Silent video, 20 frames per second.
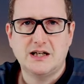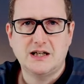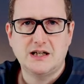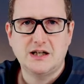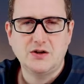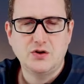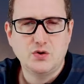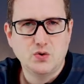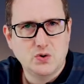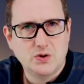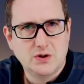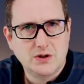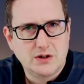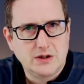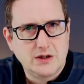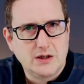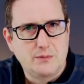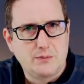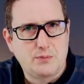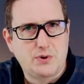
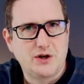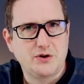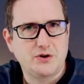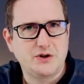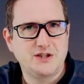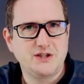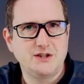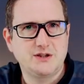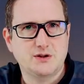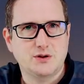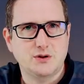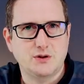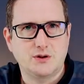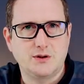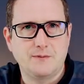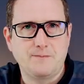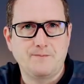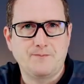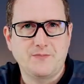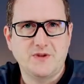your priorities could
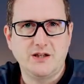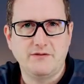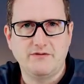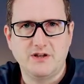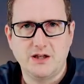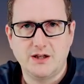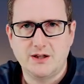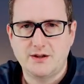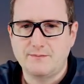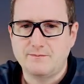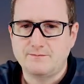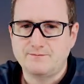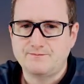deviate.